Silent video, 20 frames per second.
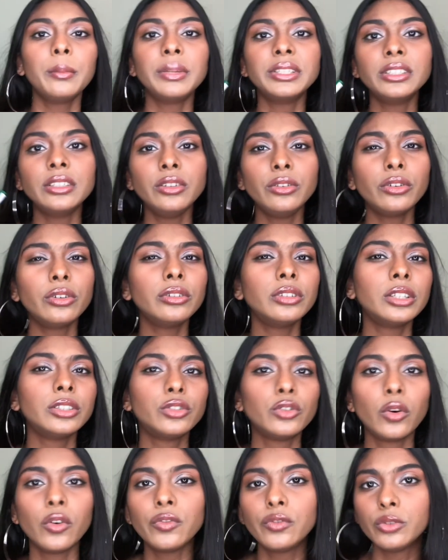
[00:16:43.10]
But then, you know, the
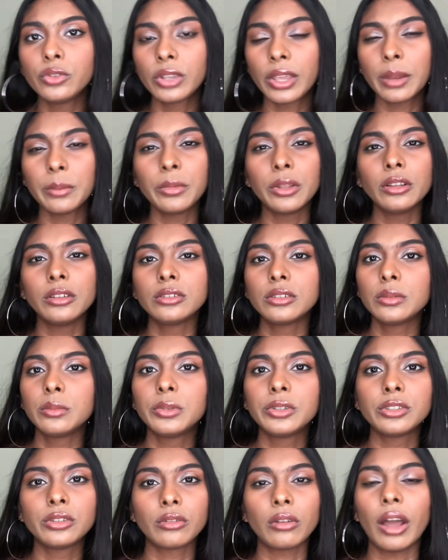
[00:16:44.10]
doe foot can be a little
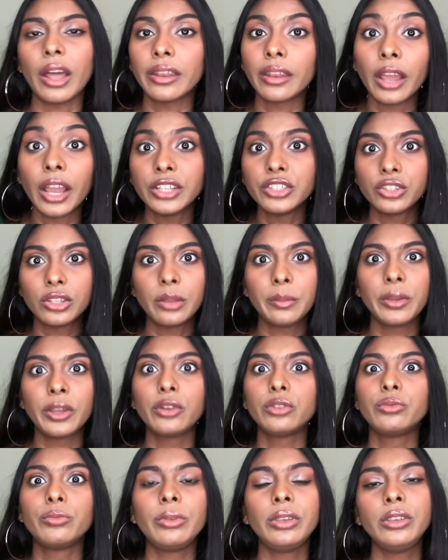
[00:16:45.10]
bit, you know, unhygienic,
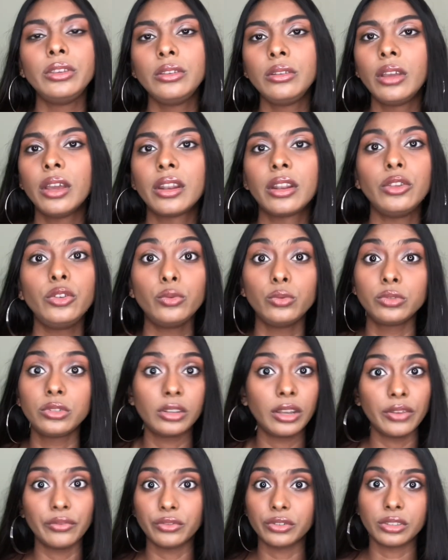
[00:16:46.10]
because we're gonna use it
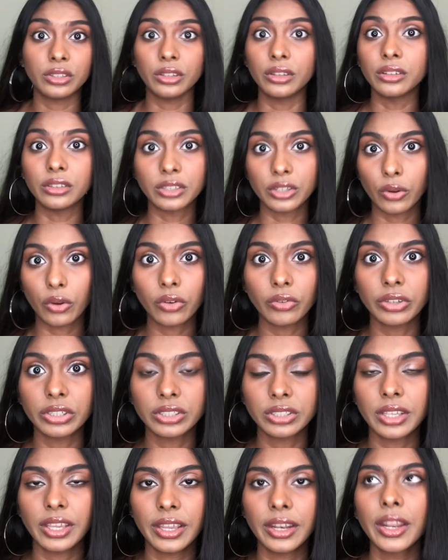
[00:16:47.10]
every single day on our
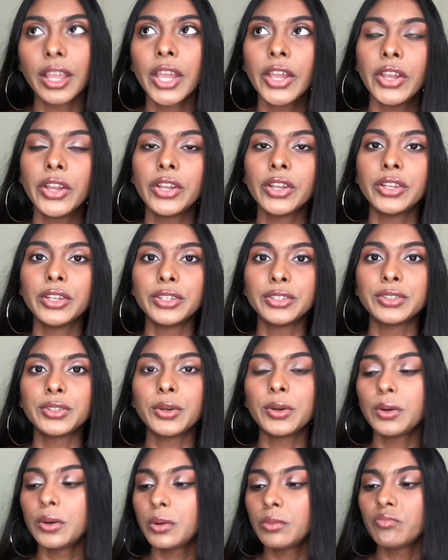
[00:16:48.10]
skin.
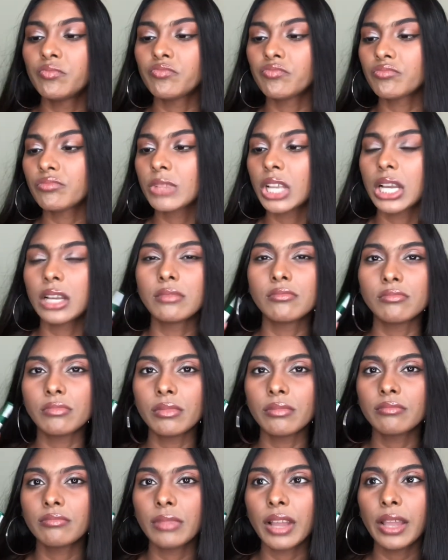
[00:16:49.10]
So
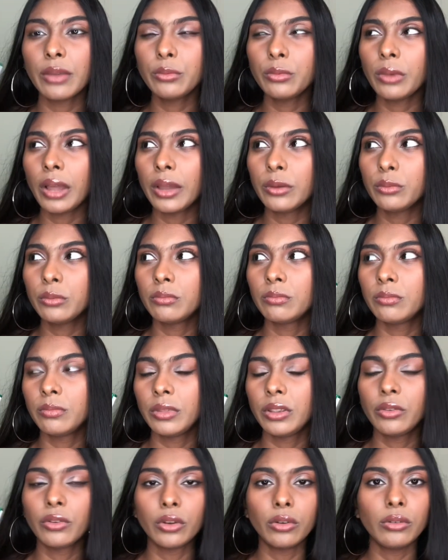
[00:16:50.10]
I
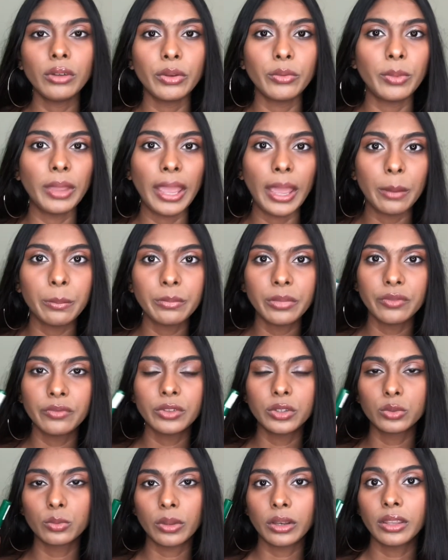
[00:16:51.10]
you know, I'd be happy if
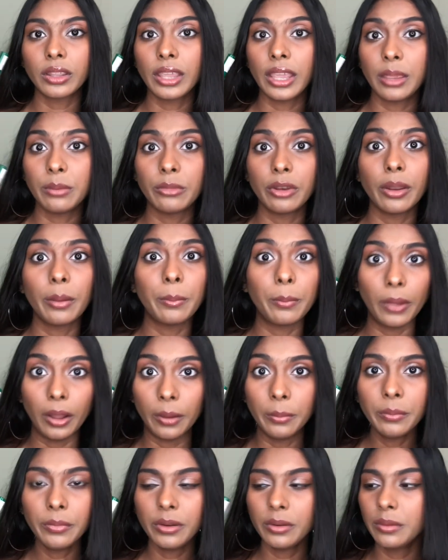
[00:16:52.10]
this one came in a
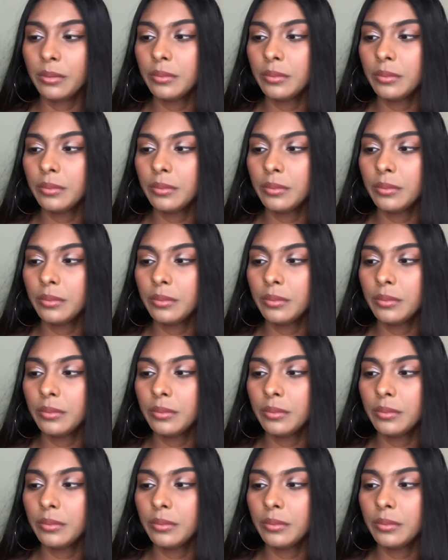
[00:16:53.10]
pump,